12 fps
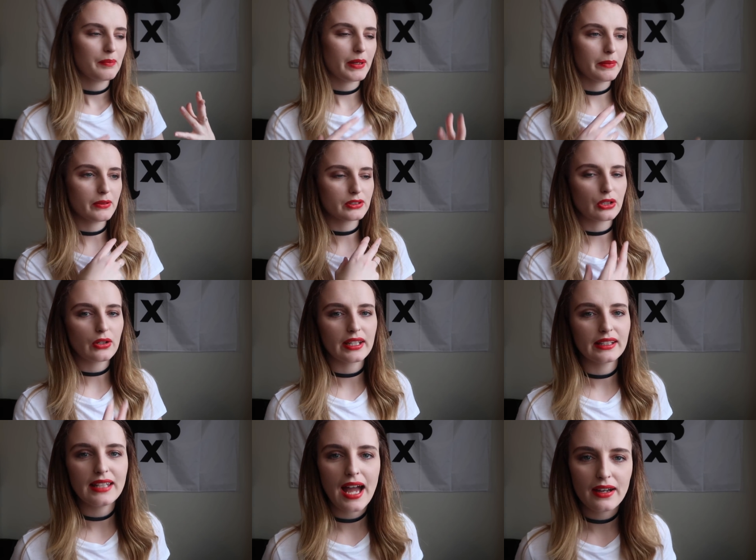people
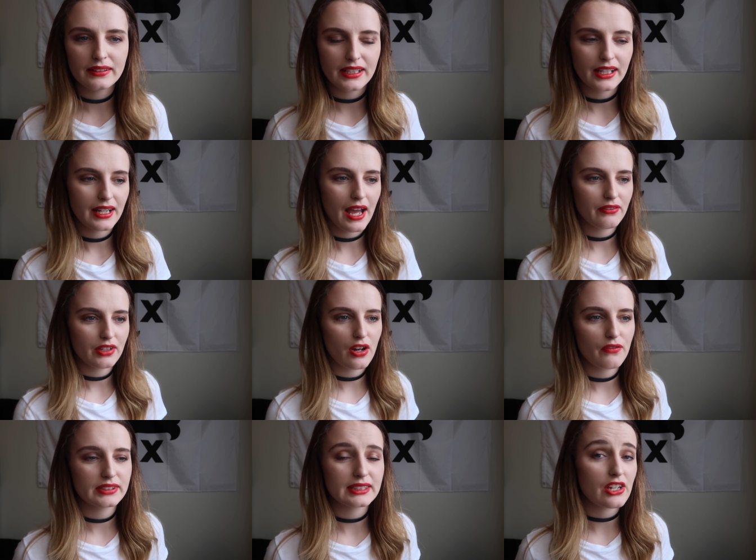talking loudly and having
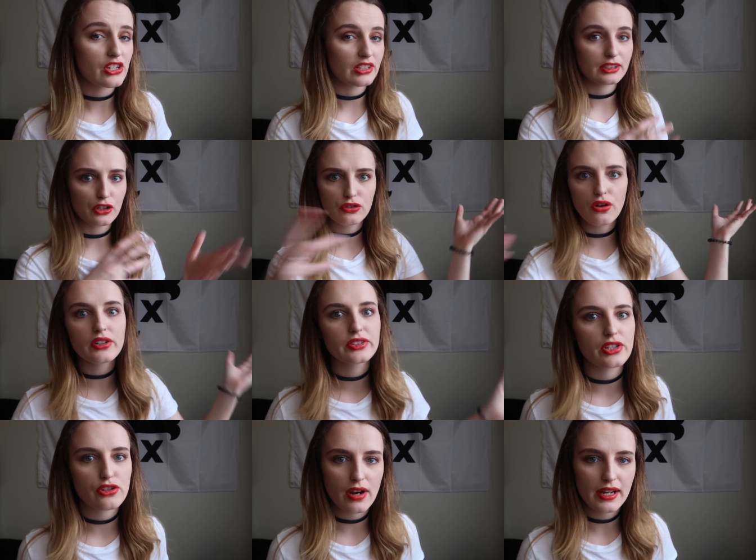conversations across
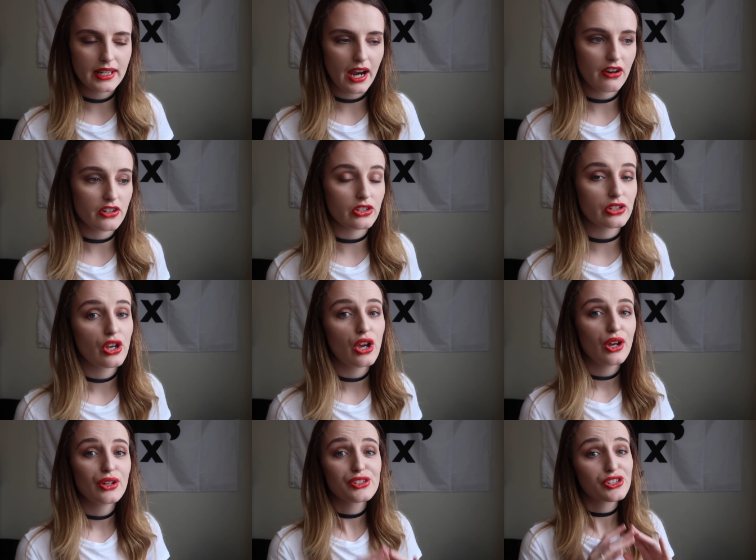the train carriages.
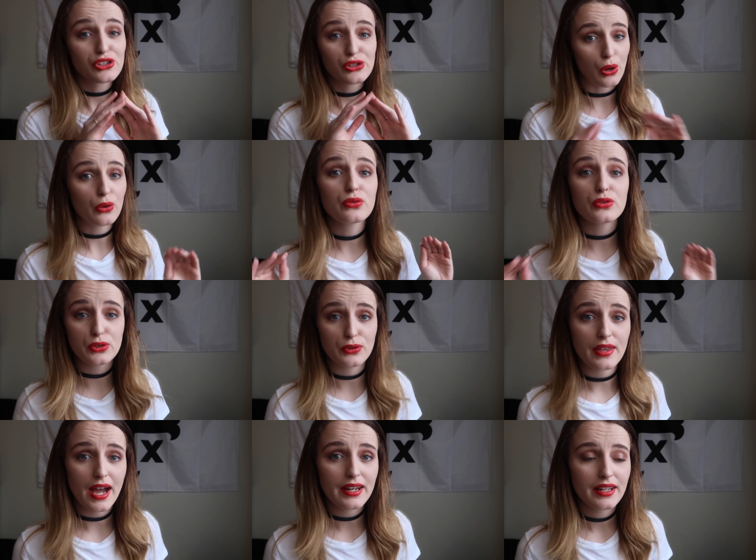Don't
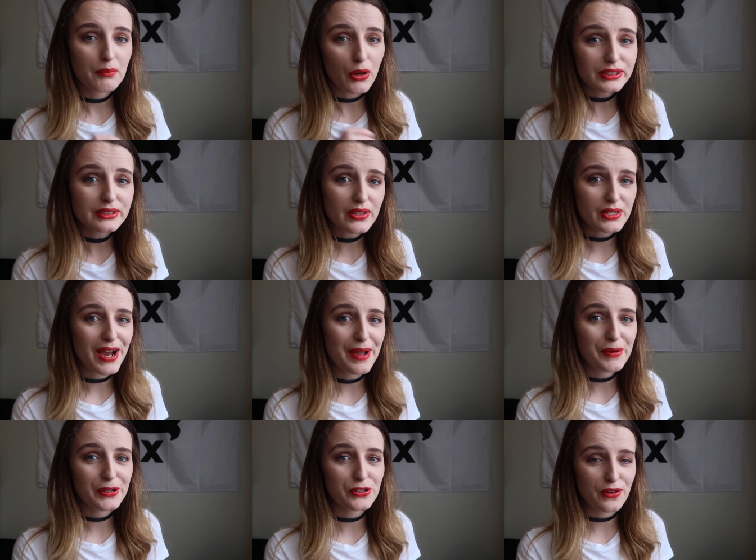do that. Most of the
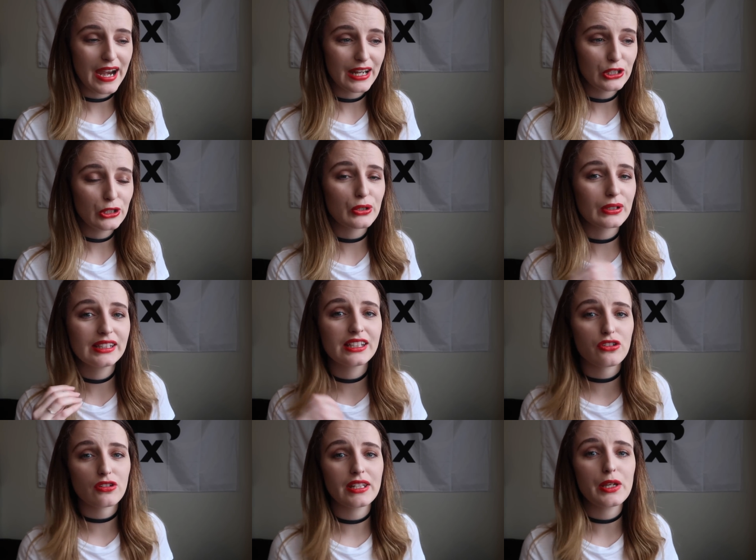time on a train, you could
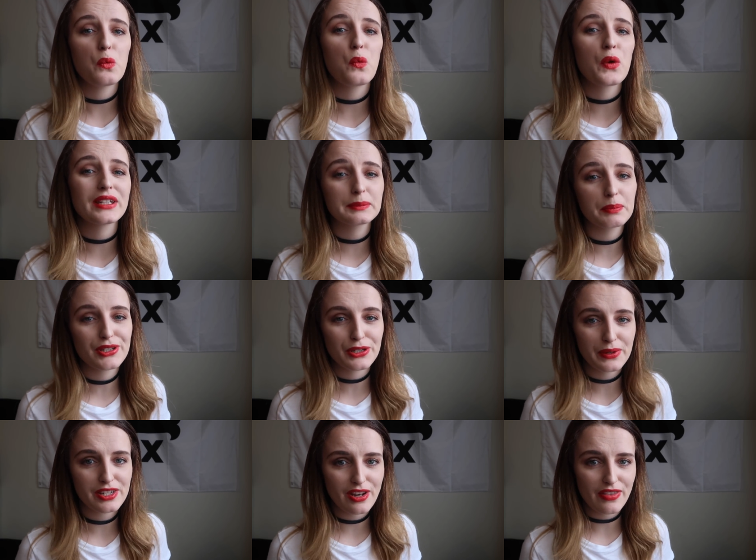literally whisper
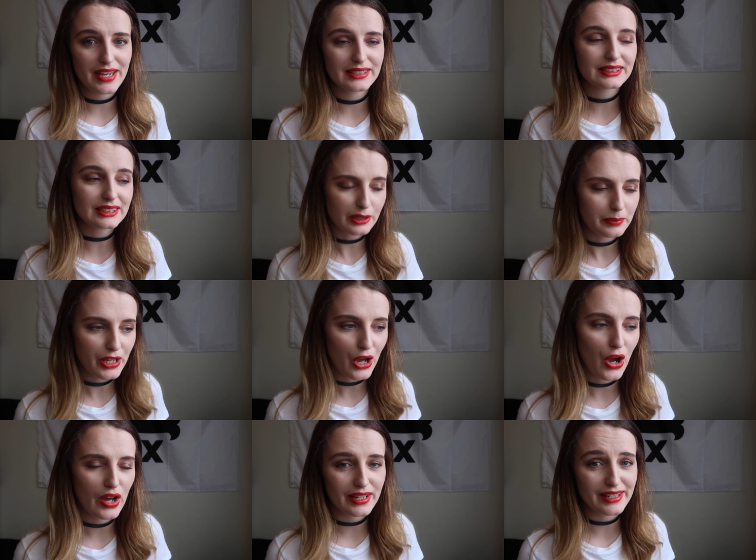to each other and still be
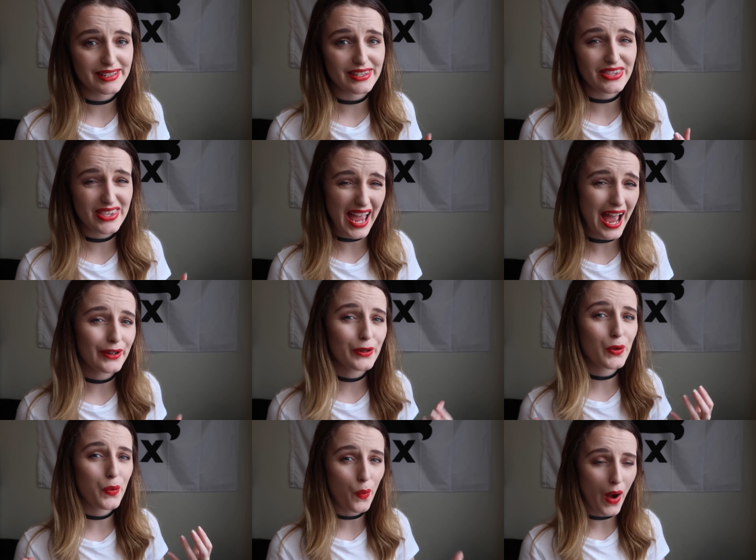heard. It is that
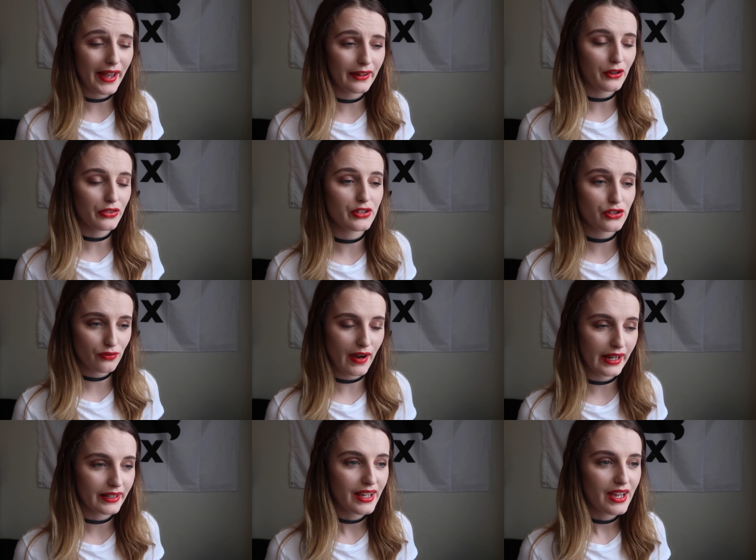quiet on the
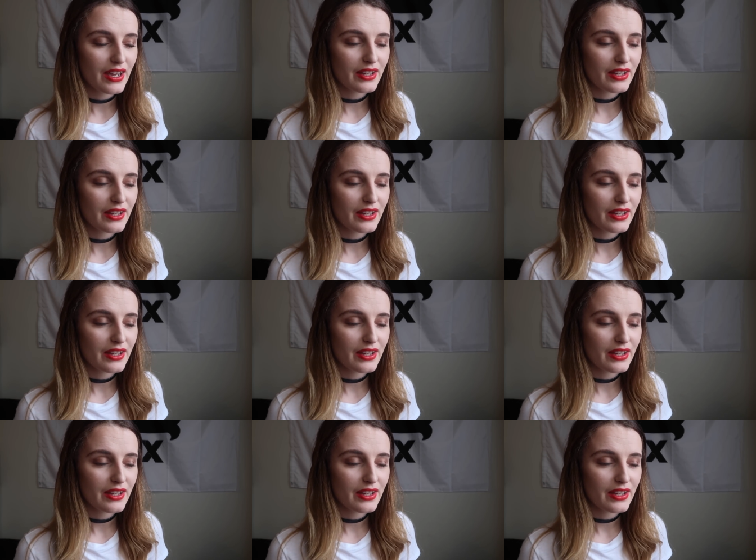train.